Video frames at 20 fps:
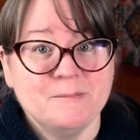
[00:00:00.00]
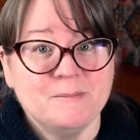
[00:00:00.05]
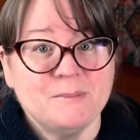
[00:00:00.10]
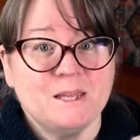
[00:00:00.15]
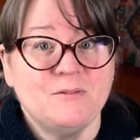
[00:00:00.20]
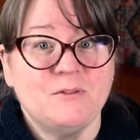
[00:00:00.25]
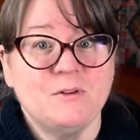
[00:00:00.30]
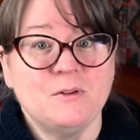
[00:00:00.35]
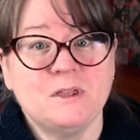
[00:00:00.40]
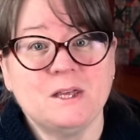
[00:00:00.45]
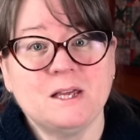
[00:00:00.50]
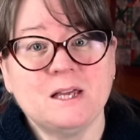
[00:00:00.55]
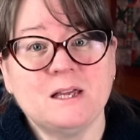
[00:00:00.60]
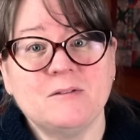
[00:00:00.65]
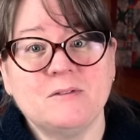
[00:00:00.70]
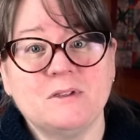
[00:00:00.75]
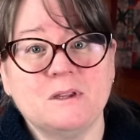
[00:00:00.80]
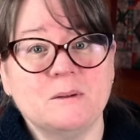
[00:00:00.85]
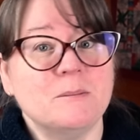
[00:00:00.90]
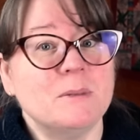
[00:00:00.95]
If you think
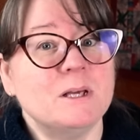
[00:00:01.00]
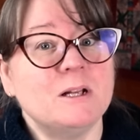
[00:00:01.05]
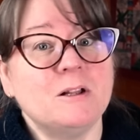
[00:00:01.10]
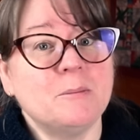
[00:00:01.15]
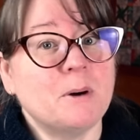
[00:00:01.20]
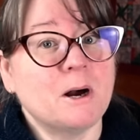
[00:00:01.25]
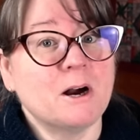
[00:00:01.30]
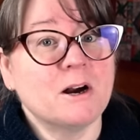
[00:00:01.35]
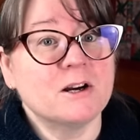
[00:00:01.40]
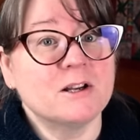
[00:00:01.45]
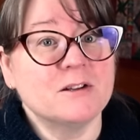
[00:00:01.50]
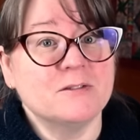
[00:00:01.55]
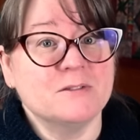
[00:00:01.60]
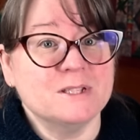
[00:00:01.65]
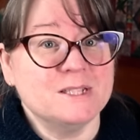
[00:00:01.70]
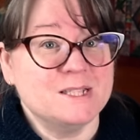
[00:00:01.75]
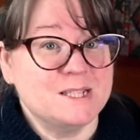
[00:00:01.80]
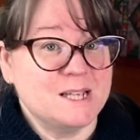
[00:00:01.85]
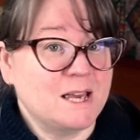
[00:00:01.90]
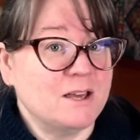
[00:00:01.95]
of the middle part of
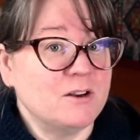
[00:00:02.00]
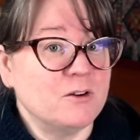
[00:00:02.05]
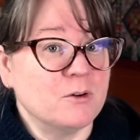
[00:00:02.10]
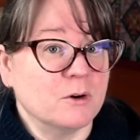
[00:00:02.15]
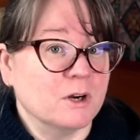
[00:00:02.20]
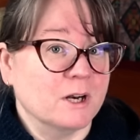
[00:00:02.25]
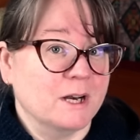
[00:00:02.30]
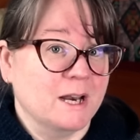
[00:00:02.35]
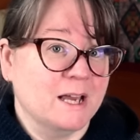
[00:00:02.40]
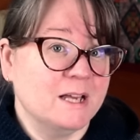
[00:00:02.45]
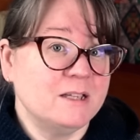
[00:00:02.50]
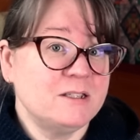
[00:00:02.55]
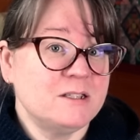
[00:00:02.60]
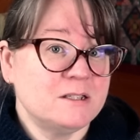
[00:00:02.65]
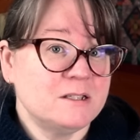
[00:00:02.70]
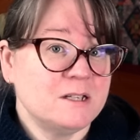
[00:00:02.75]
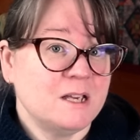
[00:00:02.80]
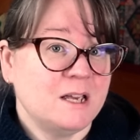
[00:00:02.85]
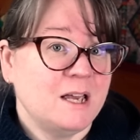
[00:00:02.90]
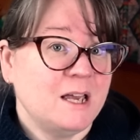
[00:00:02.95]
a Z or an
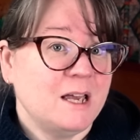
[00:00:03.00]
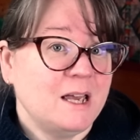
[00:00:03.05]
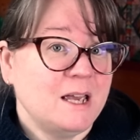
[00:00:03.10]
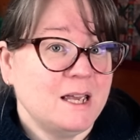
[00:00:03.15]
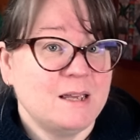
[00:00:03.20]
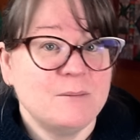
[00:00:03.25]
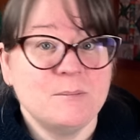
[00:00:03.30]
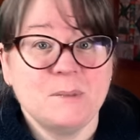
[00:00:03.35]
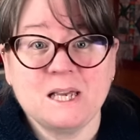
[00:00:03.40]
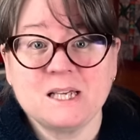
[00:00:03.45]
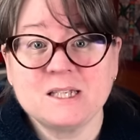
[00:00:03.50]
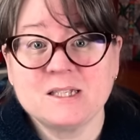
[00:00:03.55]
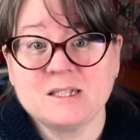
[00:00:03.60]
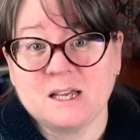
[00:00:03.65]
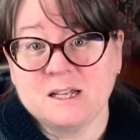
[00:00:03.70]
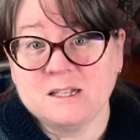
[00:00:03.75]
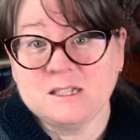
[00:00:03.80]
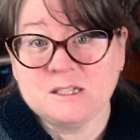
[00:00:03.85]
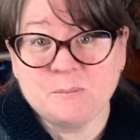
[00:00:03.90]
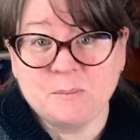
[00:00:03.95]
S, it makes
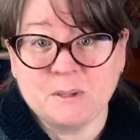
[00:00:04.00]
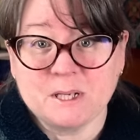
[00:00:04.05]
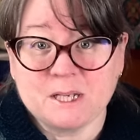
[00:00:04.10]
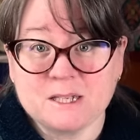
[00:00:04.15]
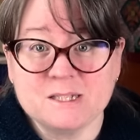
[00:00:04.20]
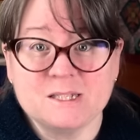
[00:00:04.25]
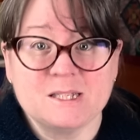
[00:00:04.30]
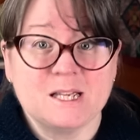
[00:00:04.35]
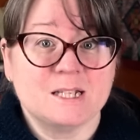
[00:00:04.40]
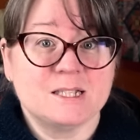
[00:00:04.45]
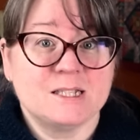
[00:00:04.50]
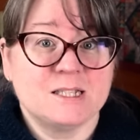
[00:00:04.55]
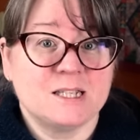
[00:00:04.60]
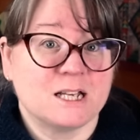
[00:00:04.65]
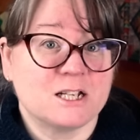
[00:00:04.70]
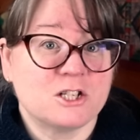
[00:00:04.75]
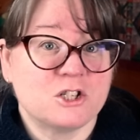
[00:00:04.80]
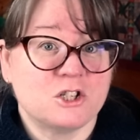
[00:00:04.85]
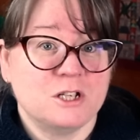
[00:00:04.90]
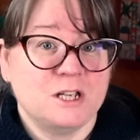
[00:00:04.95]
sense because that
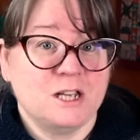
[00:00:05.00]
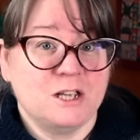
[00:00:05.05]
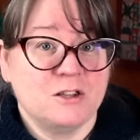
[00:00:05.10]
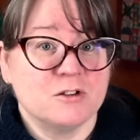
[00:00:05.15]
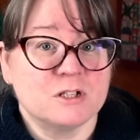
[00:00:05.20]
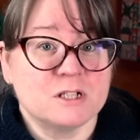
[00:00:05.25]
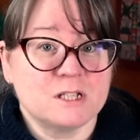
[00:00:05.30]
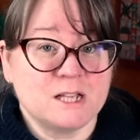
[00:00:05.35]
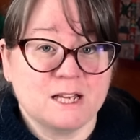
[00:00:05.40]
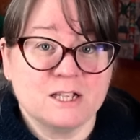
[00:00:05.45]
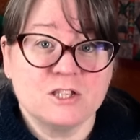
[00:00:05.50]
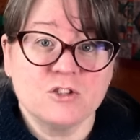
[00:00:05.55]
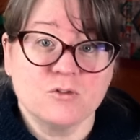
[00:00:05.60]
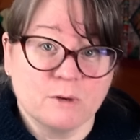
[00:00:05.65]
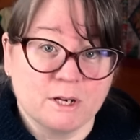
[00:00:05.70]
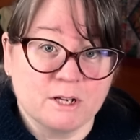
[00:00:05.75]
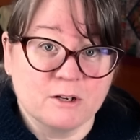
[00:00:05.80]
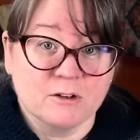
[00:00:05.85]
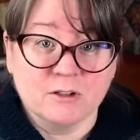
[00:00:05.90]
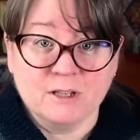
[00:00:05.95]
section either slants
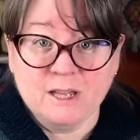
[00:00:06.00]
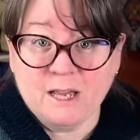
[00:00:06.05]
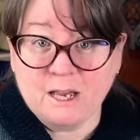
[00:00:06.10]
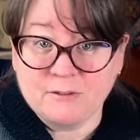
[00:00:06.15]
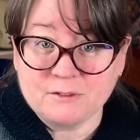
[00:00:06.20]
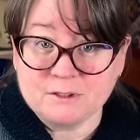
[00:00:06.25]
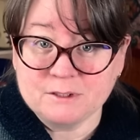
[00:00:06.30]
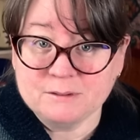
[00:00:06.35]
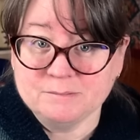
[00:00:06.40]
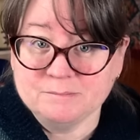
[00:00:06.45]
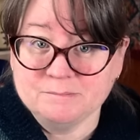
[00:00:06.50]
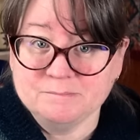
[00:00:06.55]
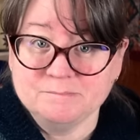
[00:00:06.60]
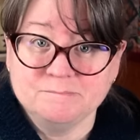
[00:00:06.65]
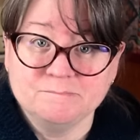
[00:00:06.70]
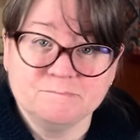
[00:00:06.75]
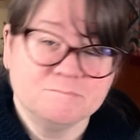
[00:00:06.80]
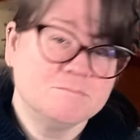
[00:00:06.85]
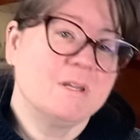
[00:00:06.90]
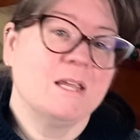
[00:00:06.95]
right or left.
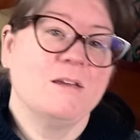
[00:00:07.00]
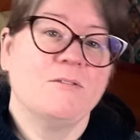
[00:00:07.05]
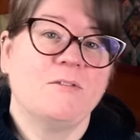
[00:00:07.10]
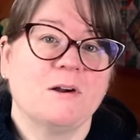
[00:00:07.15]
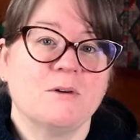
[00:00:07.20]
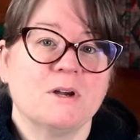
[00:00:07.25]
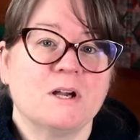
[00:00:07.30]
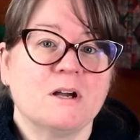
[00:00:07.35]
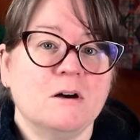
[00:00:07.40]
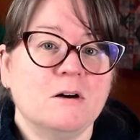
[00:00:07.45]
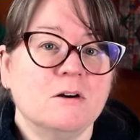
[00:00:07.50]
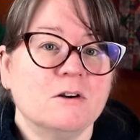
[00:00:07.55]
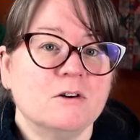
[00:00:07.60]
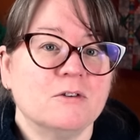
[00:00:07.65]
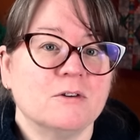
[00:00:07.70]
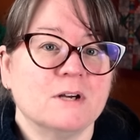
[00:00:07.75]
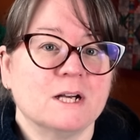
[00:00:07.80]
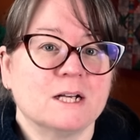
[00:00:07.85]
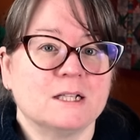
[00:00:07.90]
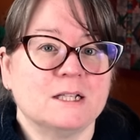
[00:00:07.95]
If I recall
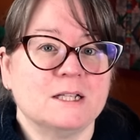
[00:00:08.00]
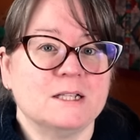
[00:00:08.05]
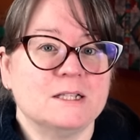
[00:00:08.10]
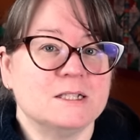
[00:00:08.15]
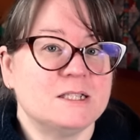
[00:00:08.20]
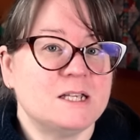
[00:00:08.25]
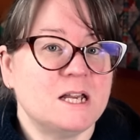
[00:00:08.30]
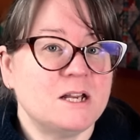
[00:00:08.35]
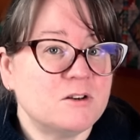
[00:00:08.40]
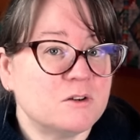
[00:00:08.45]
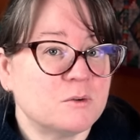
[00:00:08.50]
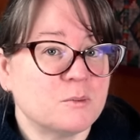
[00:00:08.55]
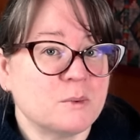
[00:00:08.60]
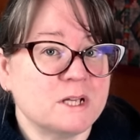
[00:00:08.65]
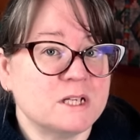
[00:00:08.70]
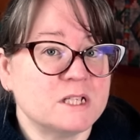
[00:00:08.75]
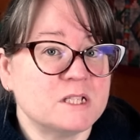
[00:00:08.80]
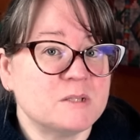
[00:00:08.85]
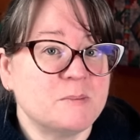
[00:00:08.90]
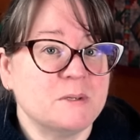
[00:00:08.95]
correctly, the standard
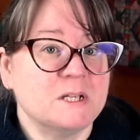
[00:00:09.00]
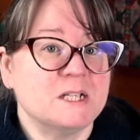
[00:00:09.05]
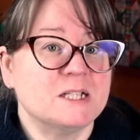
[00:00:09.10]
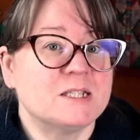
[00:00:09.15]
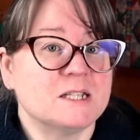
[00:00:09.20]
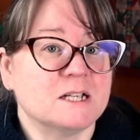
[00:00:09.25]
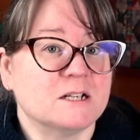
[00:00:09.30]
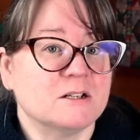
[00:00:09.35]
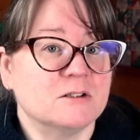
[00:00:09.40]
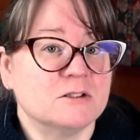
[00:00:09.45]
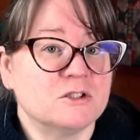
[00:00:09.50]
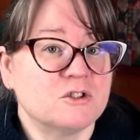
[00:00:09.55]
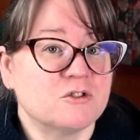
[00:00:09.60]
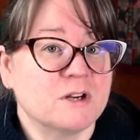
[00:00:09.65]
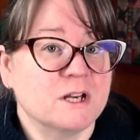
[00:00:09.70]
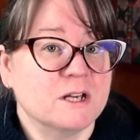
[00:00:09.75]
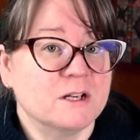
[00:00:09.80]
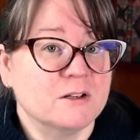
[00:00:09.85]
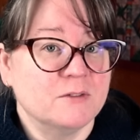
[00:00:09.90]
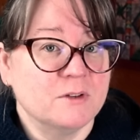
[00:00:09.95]
way to spin a single
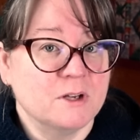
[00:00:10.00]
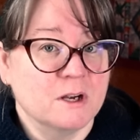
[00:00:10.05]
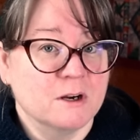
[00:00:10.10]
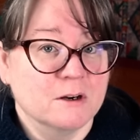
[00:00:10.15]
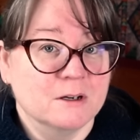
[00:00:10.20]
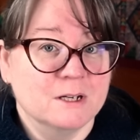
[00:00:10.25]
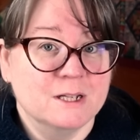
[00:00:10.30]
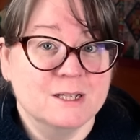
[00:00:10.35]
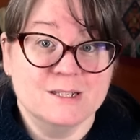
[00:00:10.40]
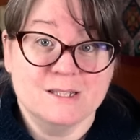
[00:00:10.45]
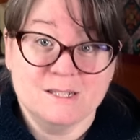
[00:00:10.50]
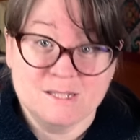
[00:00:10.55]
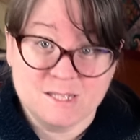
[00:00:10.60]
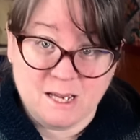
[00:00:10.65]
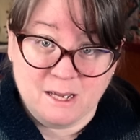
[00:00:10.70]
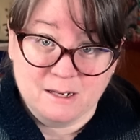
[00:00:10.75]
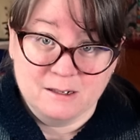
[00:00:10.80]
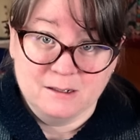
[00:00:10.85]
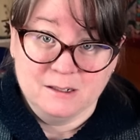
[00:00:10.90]
strand of yarn is Z.